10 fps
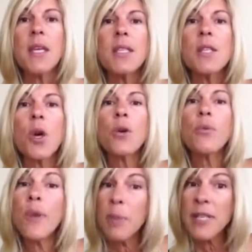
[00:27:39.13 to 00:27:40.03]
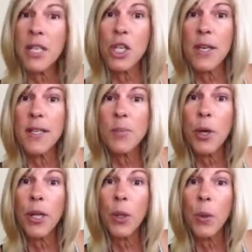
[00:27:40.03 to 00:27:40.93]
So repositioning is
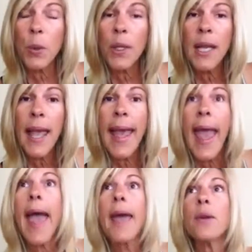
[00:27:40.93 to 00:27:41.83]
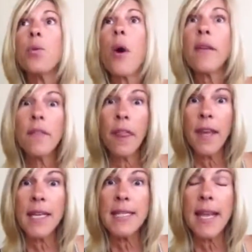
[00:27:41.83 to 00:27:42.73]
pretty cool. And one of the
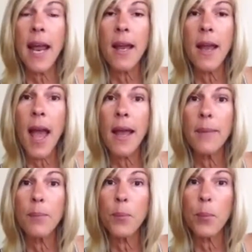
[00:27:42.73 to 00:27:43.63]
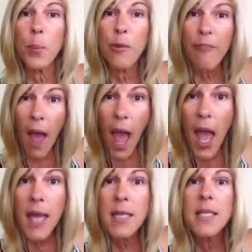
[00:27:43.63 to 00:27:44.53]
things that I
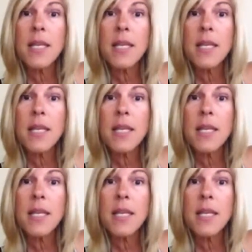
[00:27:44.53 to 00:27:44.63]
find